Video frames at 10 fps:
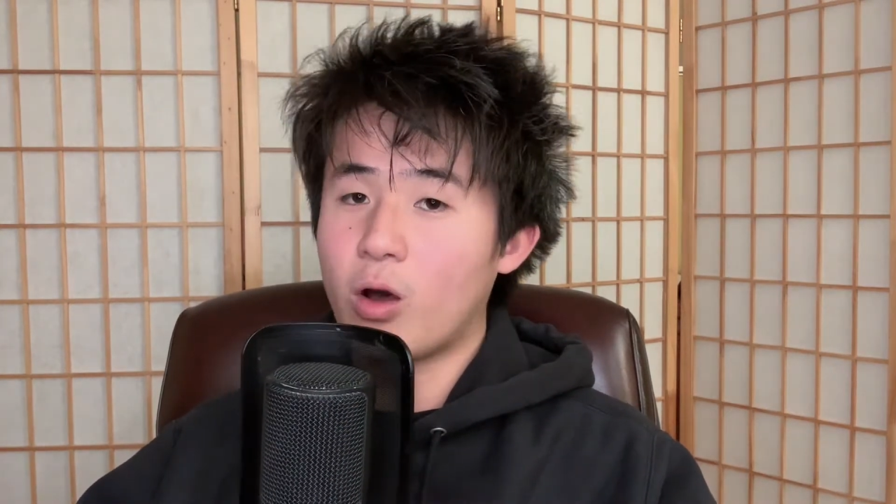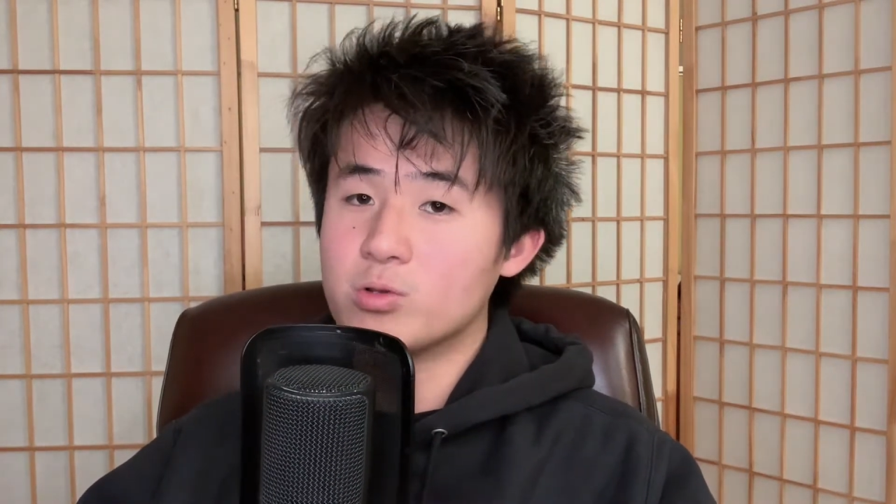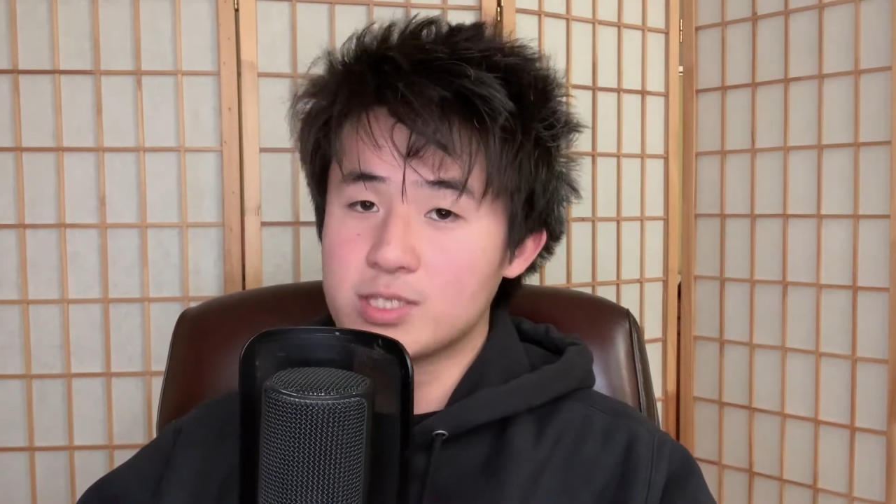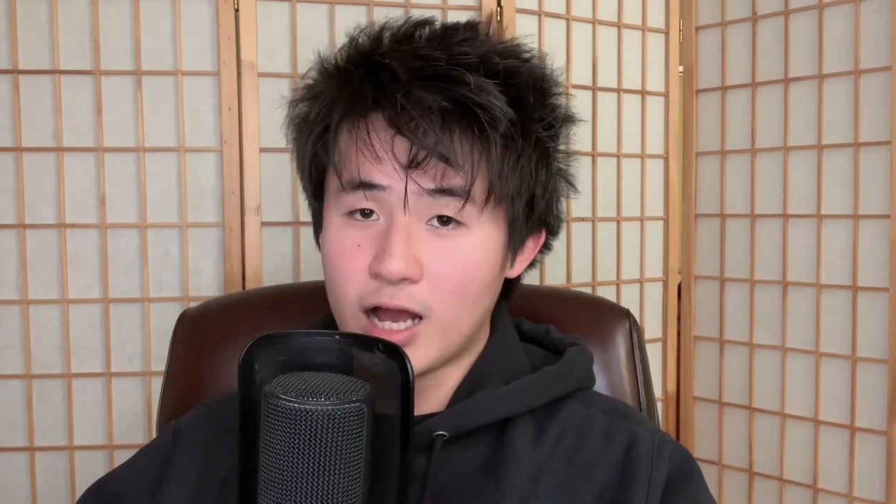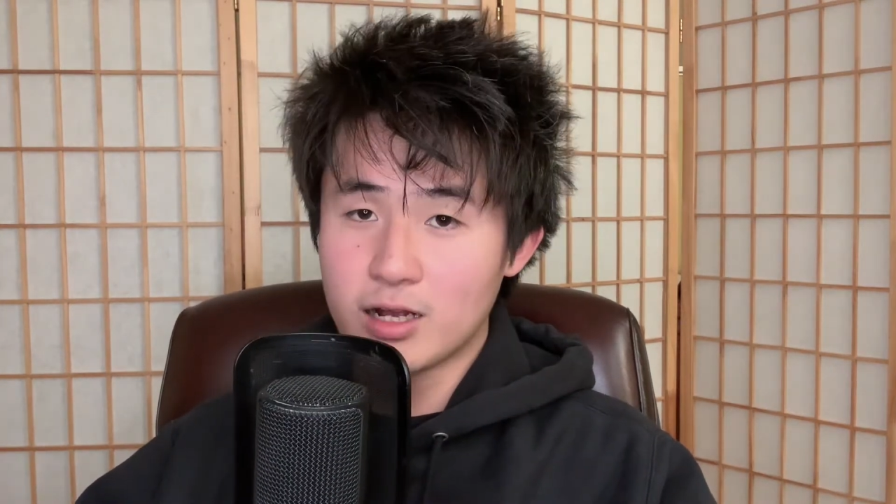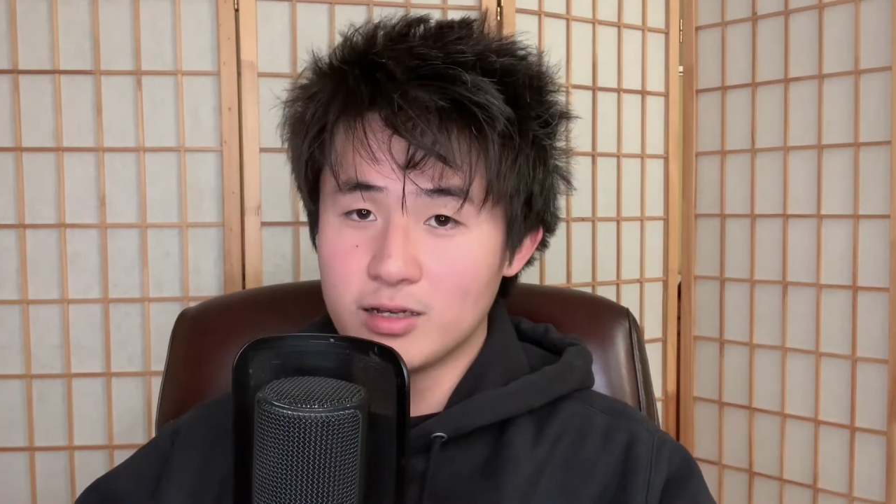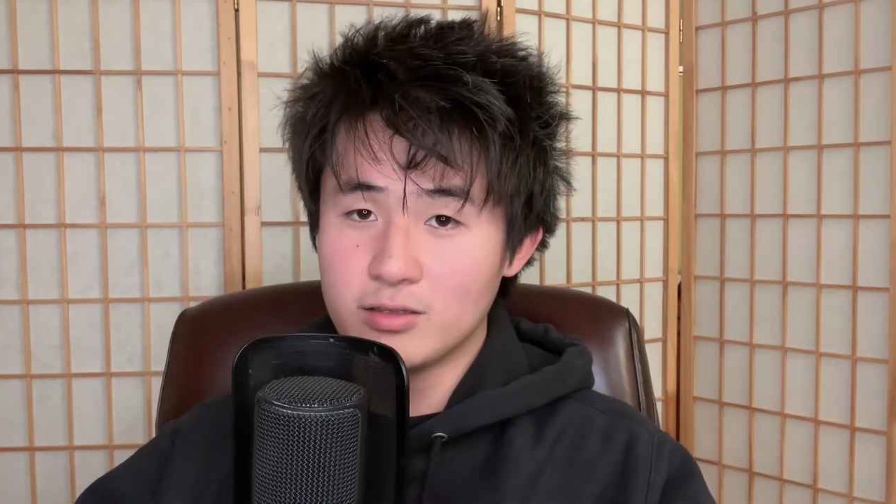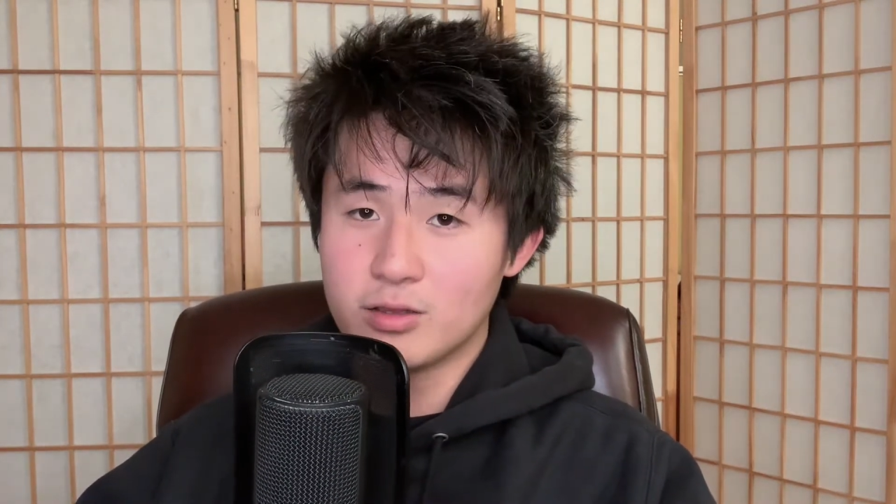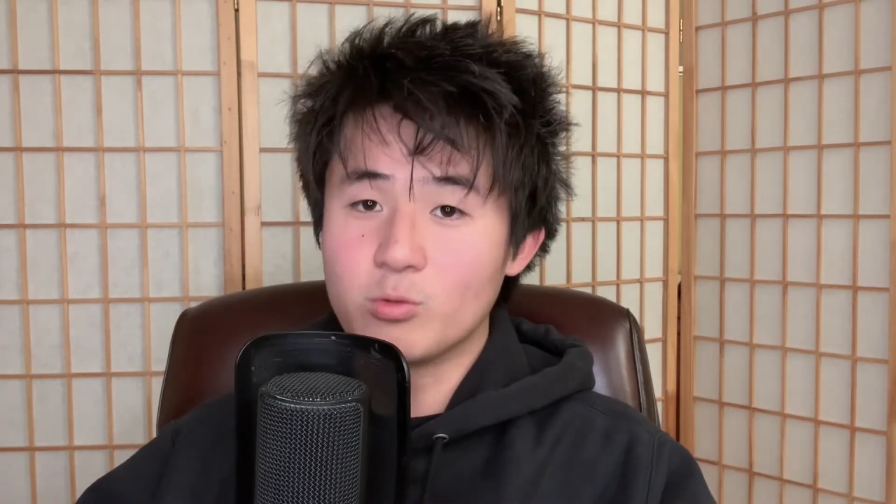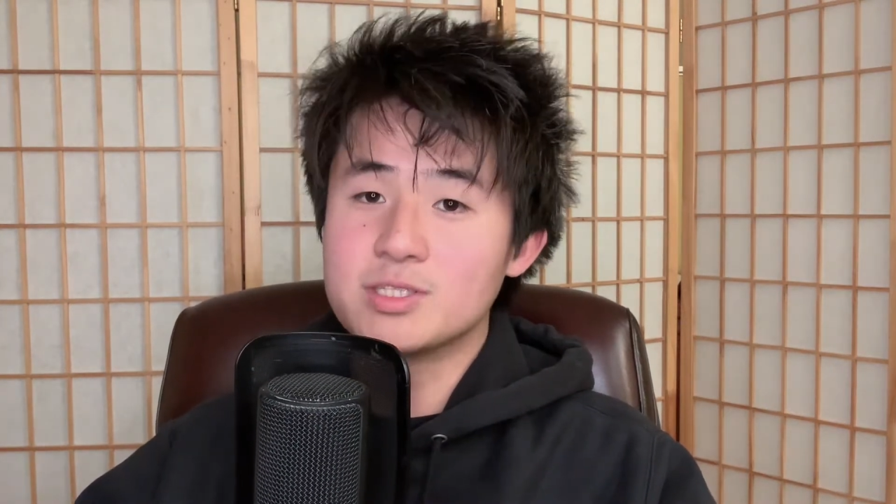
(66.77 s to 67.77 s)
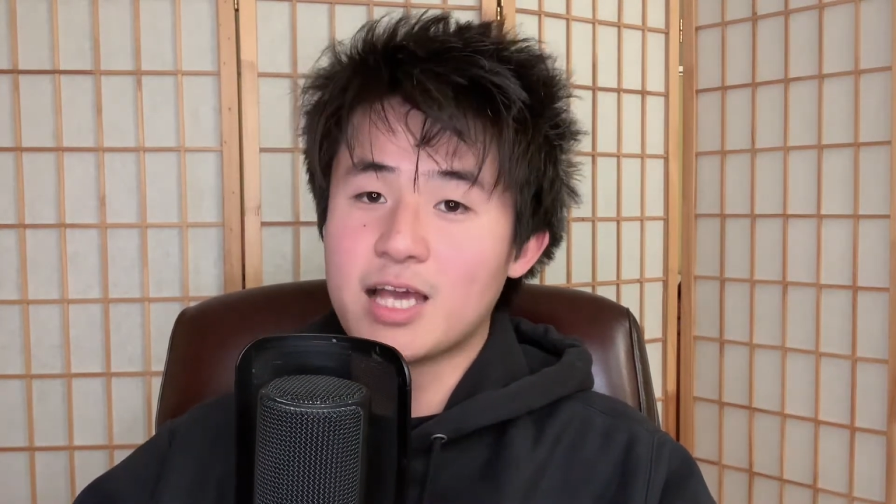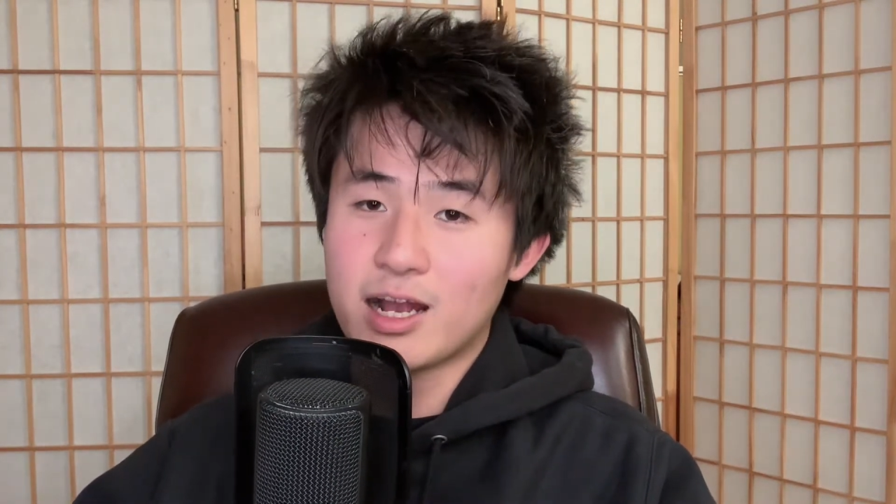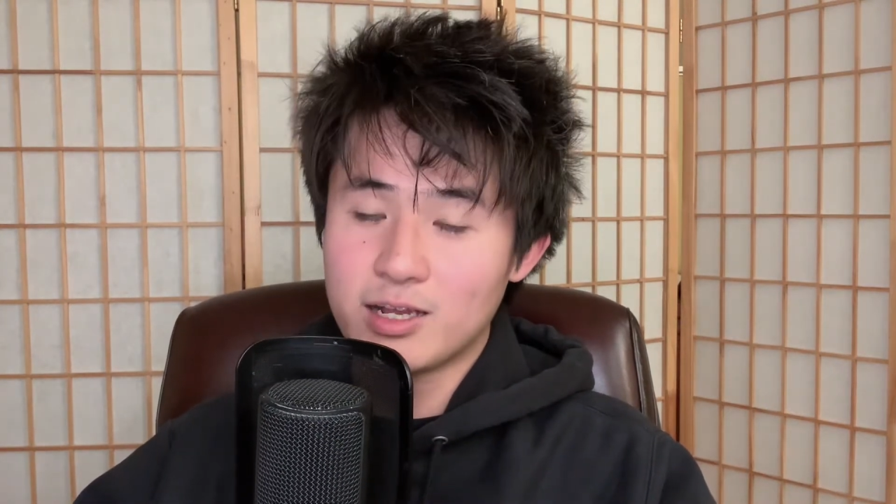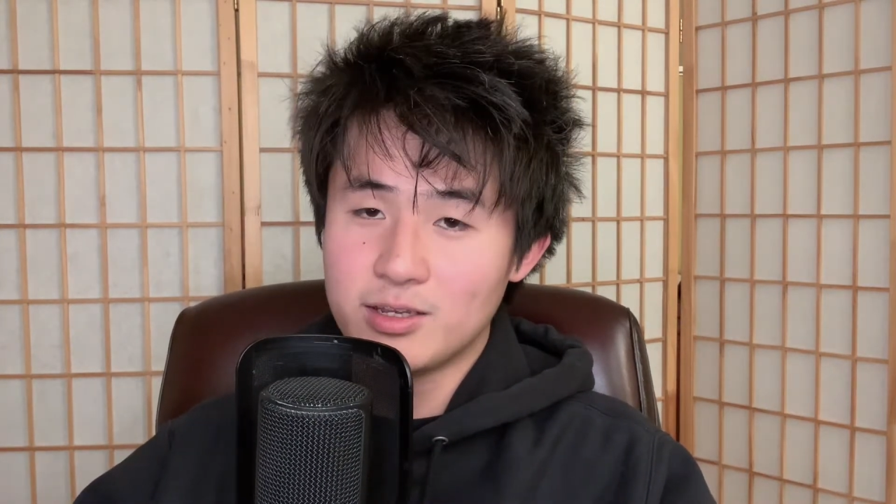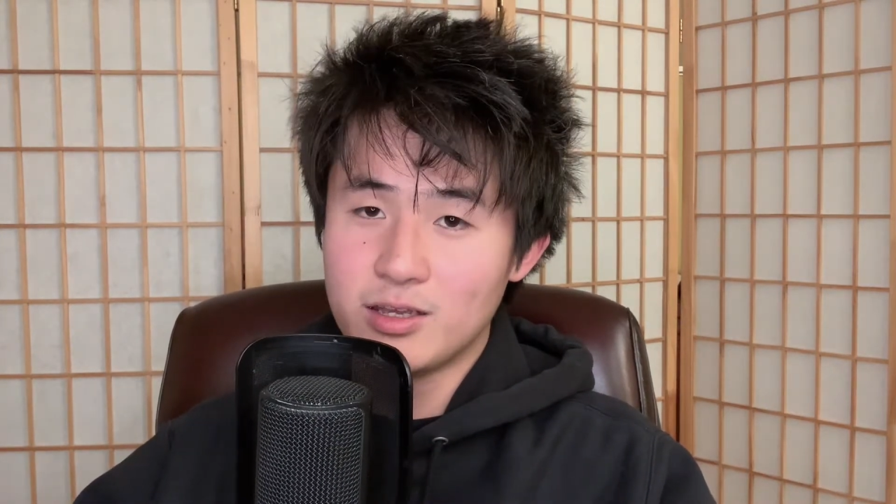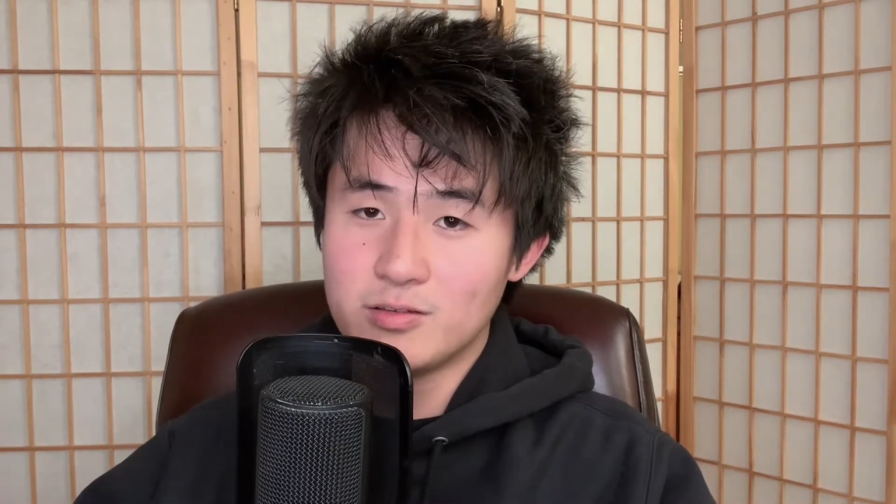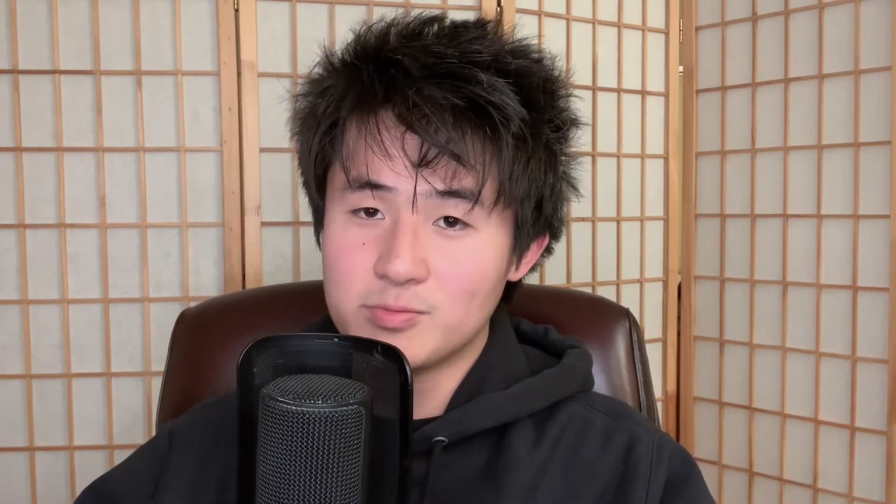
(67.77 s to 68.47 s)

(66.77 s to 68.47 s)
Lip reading: The Osaka natives,